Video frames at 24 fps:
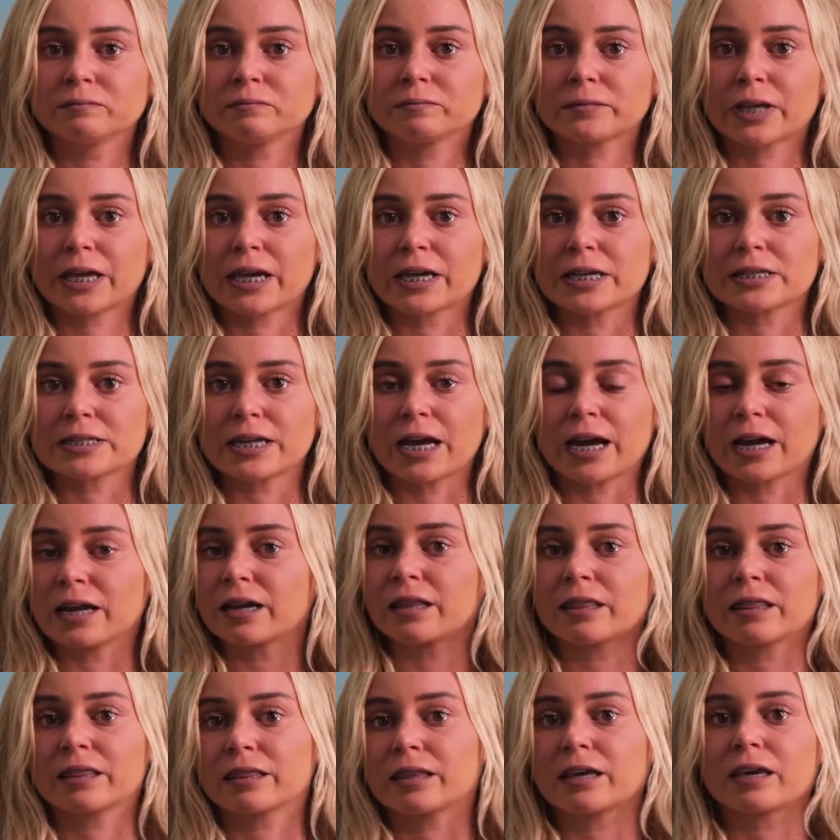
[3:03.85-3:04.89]
because I
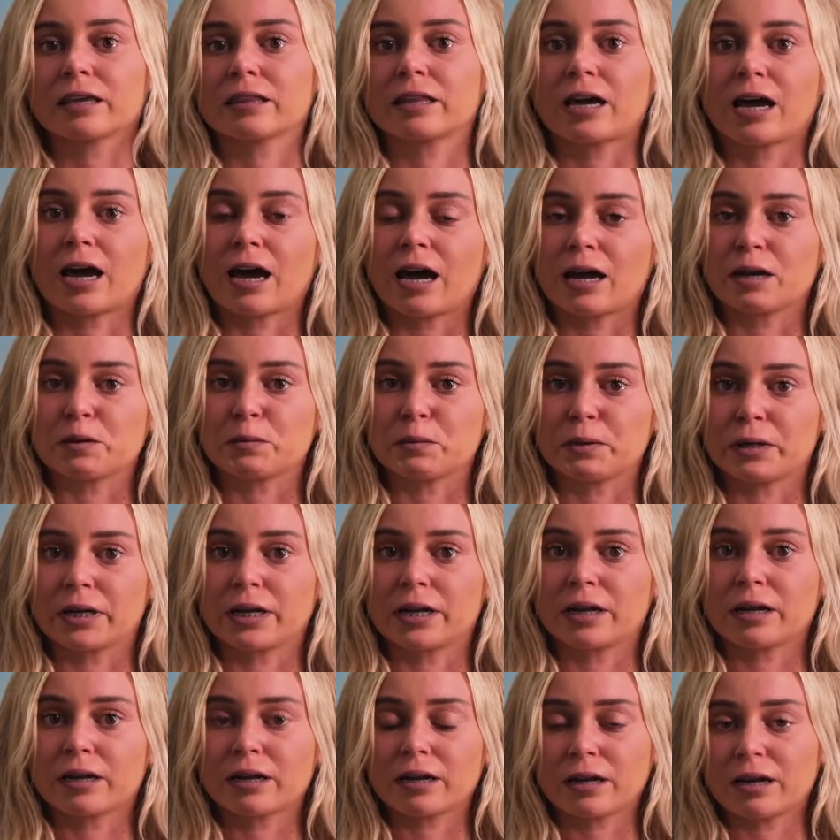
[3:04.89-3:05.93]
didn't think that I would
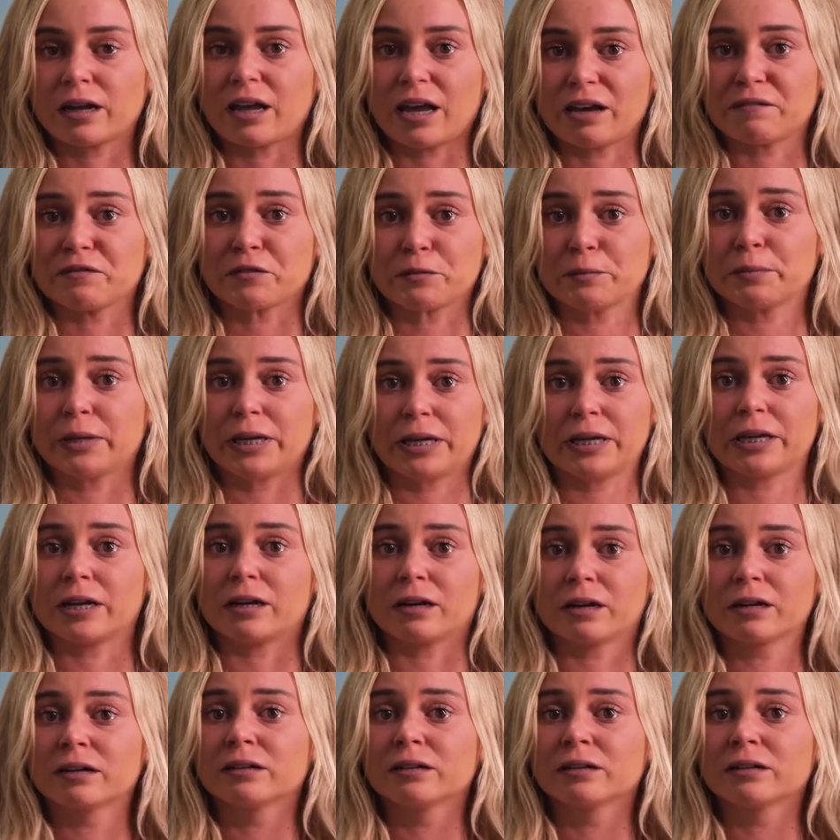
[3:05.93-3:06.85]
ever be here.